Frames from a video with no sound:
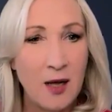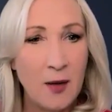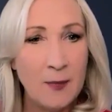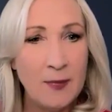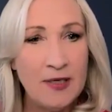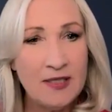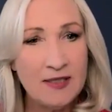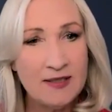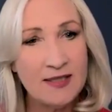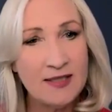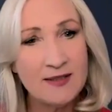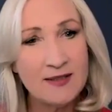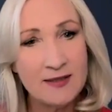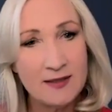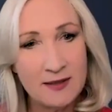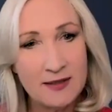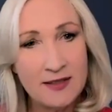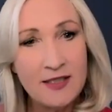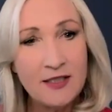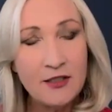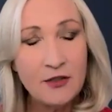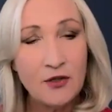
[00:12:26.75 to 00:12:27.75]
Because as a
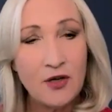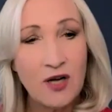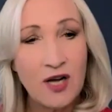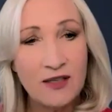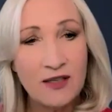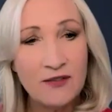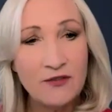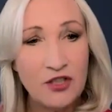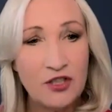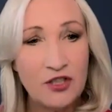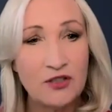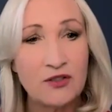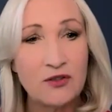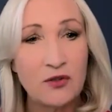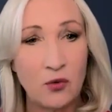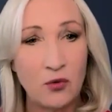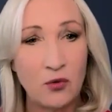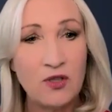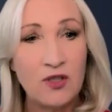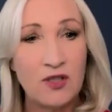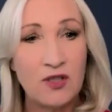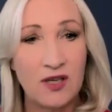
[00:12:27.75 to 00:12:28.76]
leader, I've just
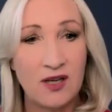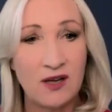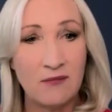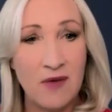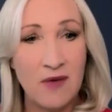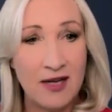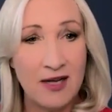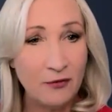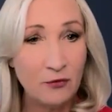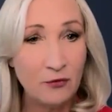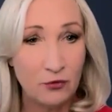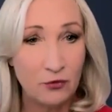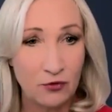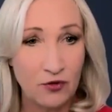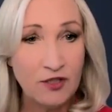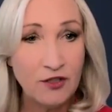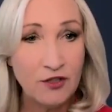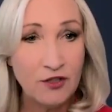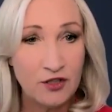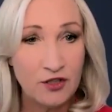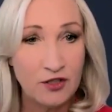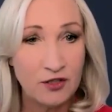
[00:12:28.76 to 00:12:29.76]
told them, I don't
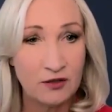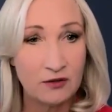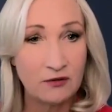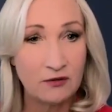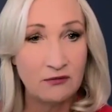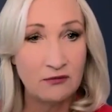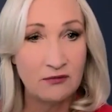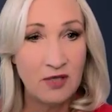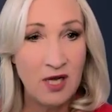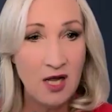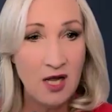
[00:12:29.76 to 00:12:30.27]
trust you.